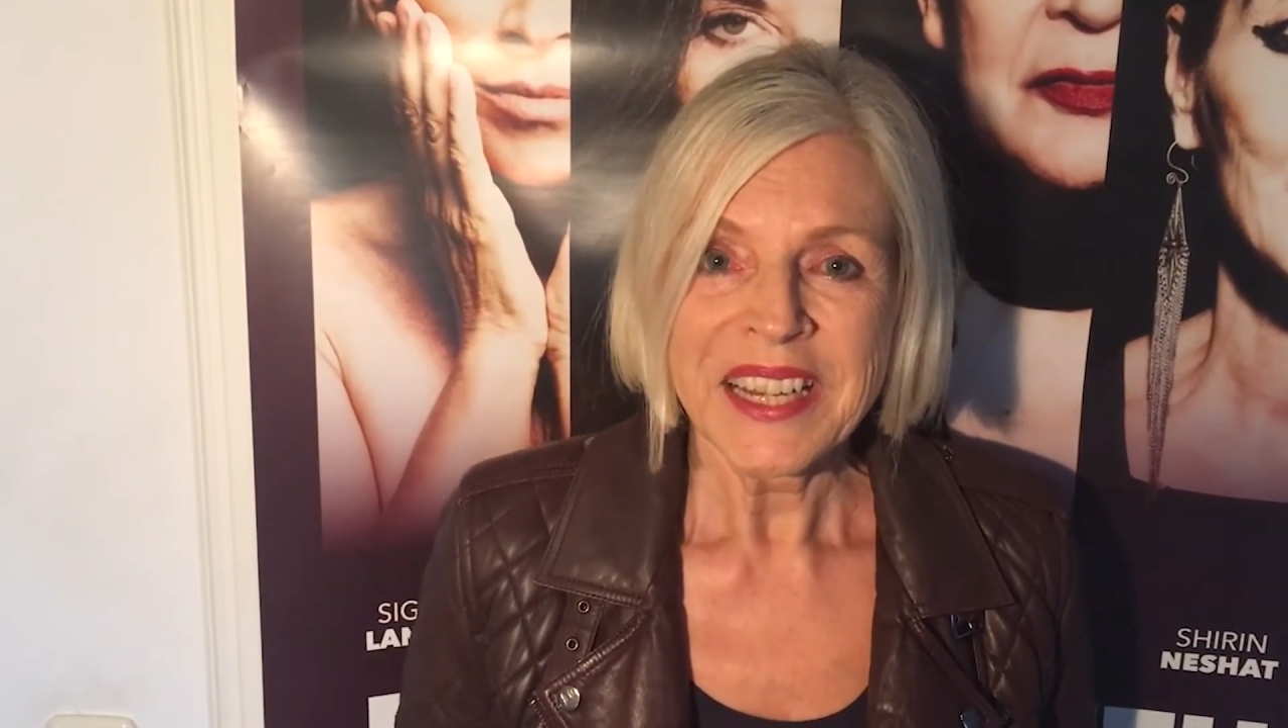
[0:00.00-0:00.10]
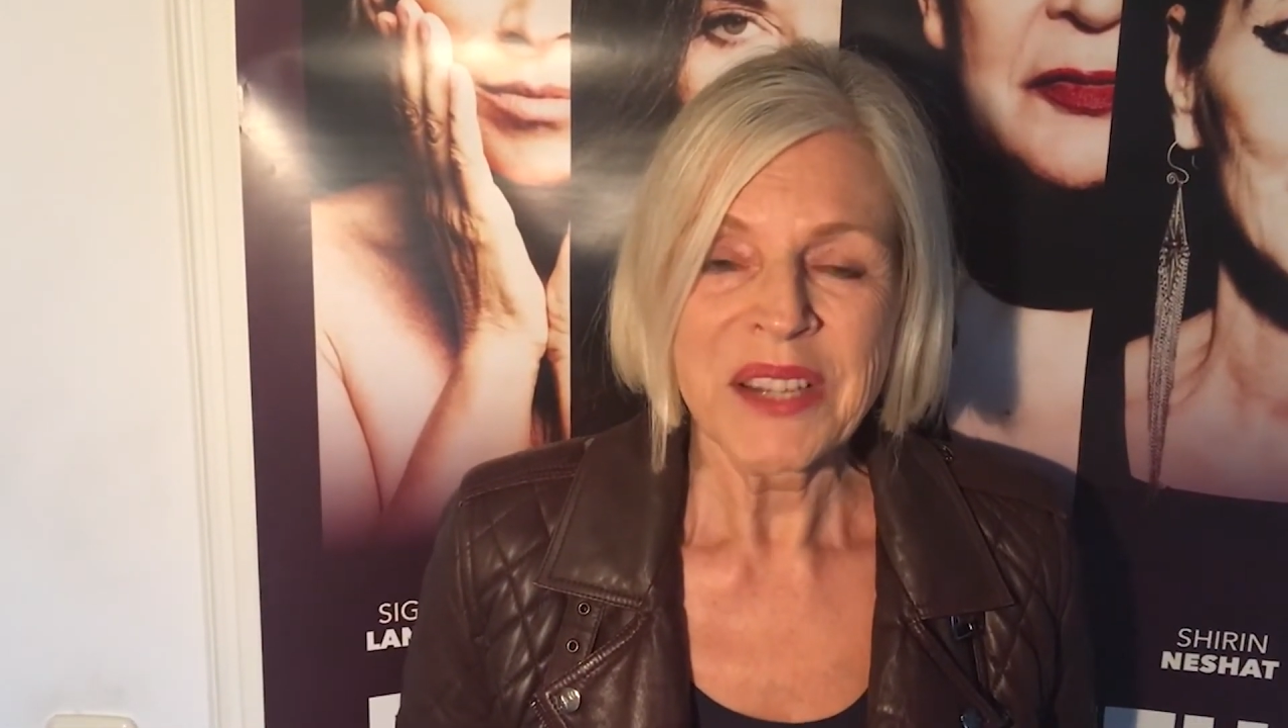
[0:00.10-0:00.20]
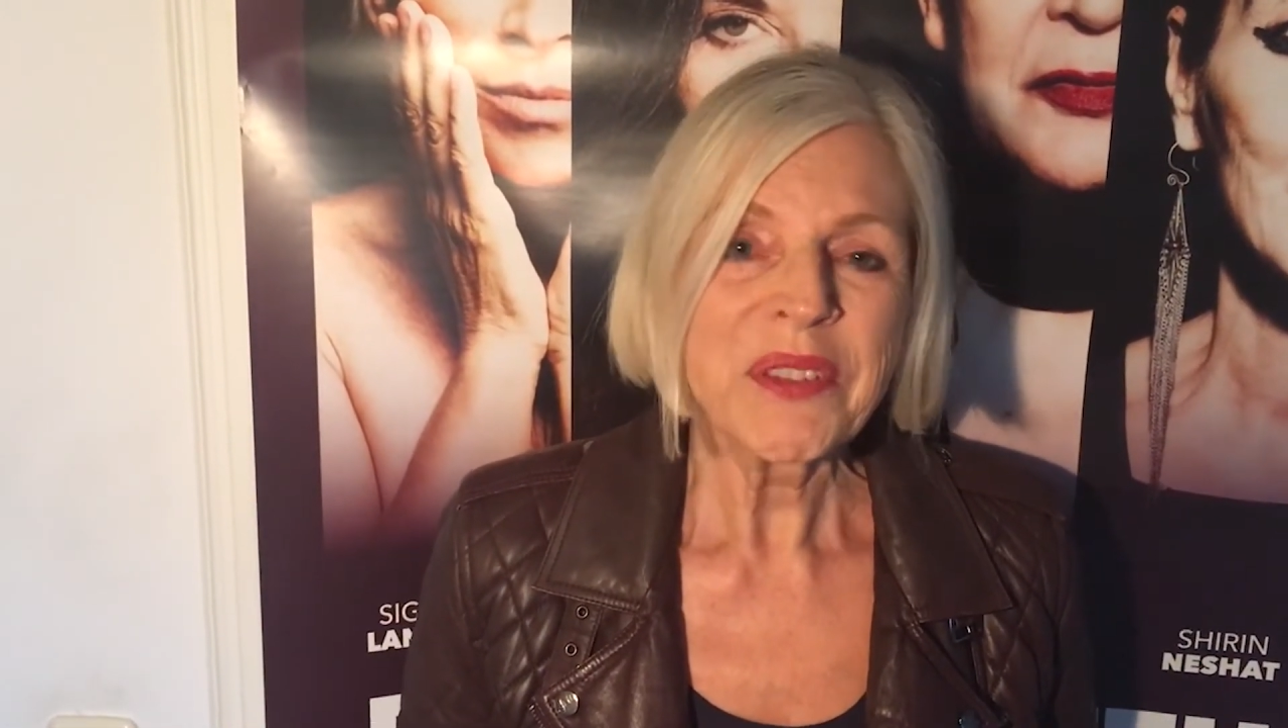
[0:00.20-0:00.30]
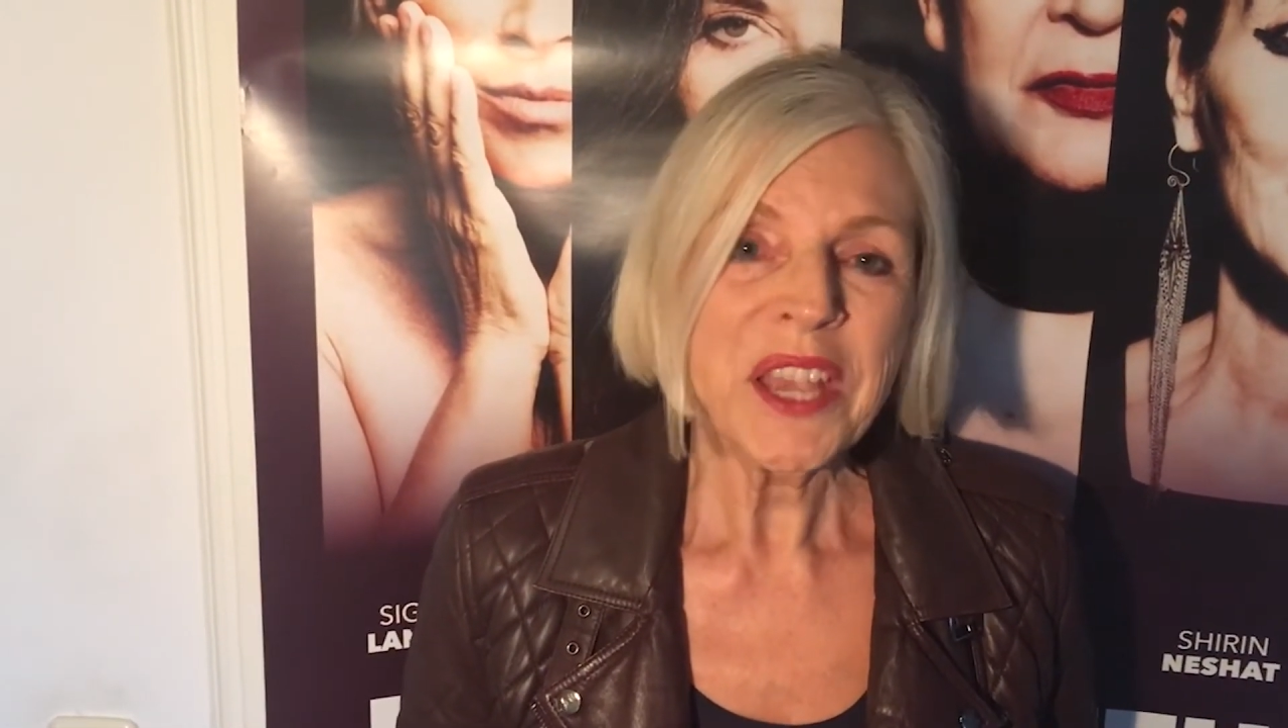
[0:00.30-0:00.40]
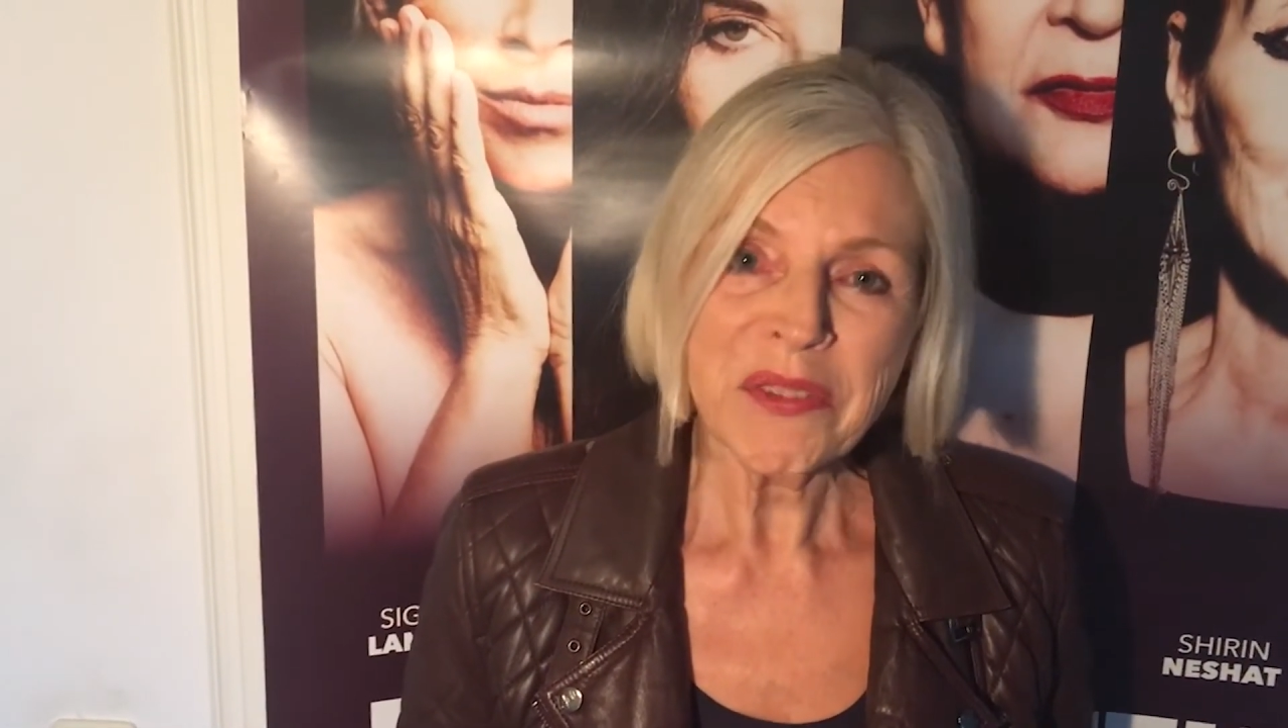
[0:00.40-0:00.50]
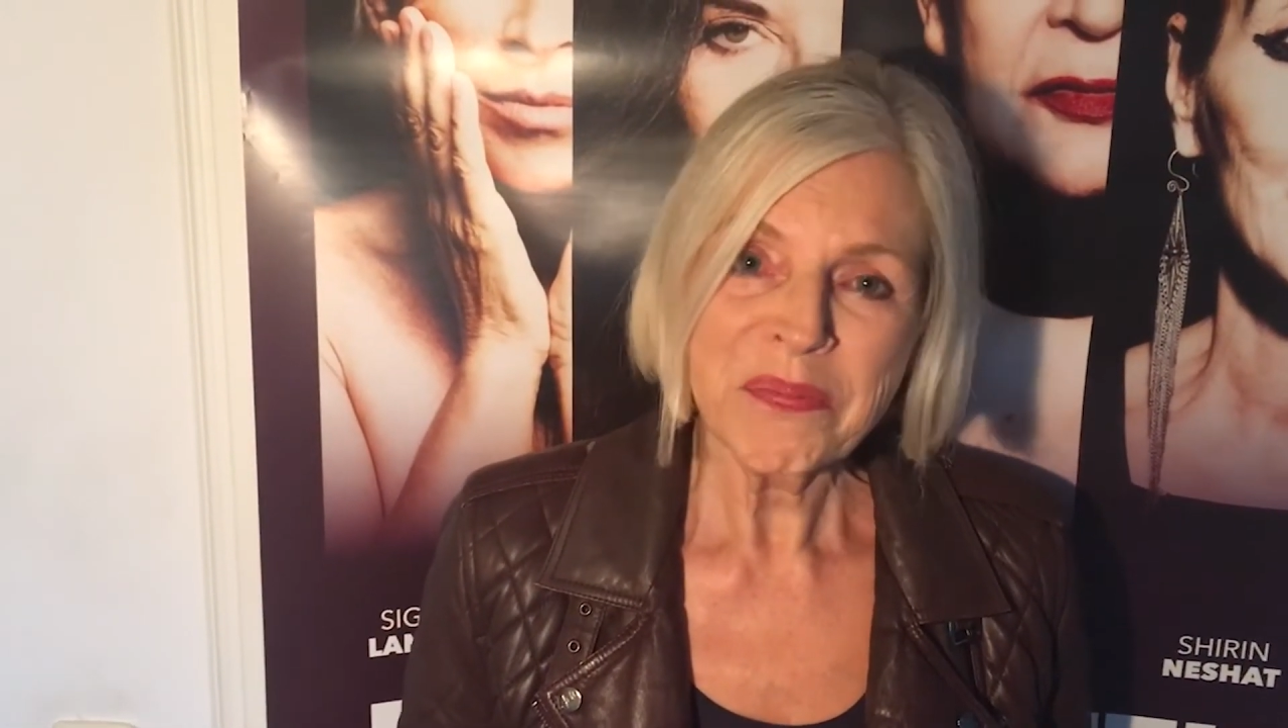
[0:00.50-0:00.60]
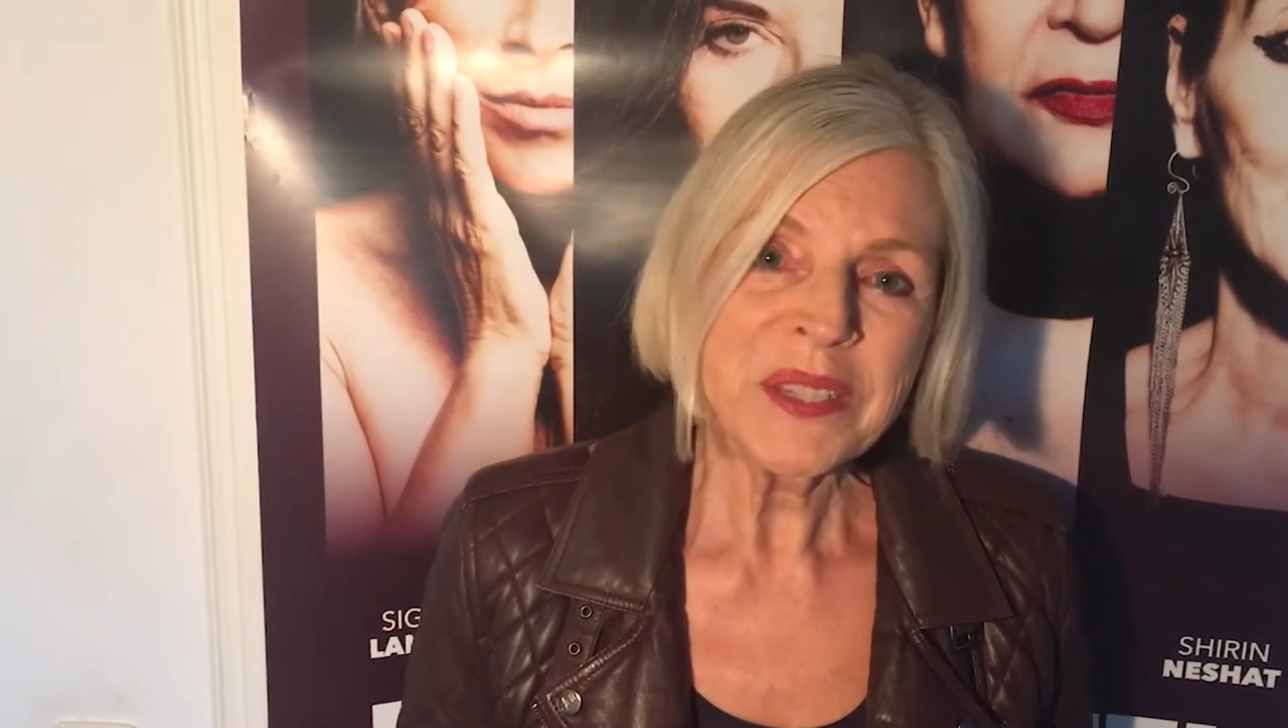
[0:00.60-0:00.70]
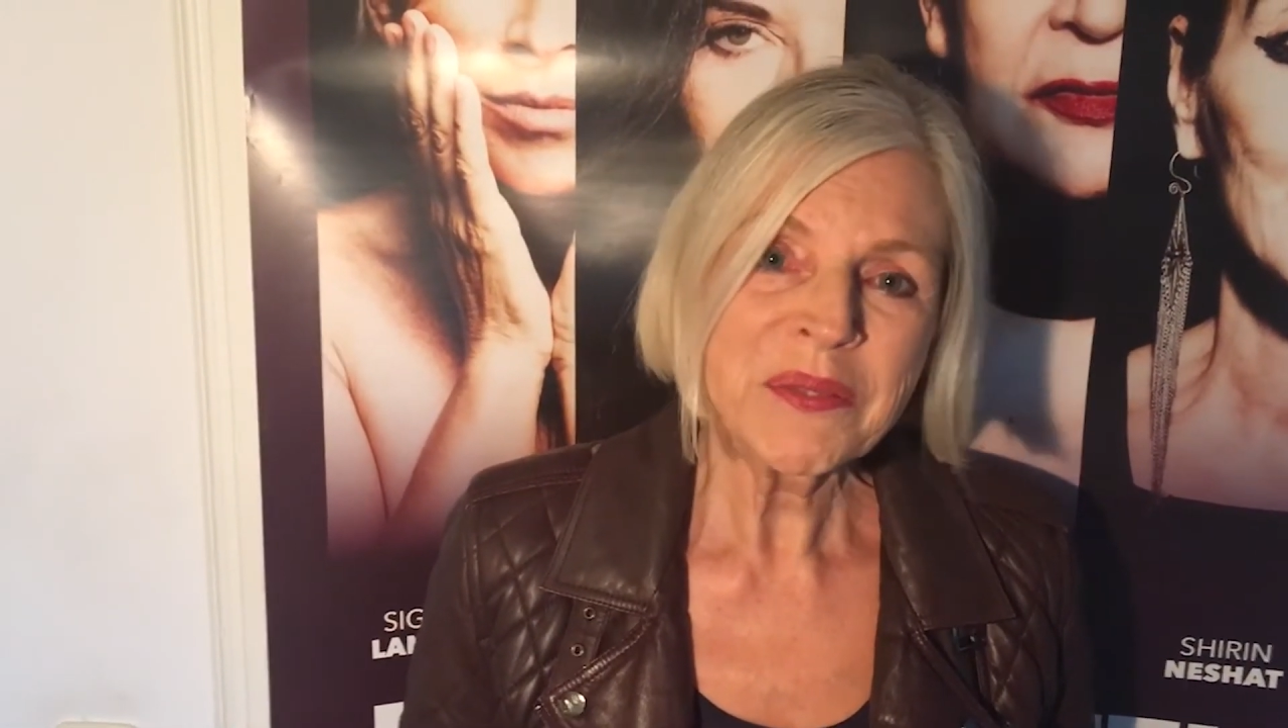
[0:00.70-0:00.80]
We have been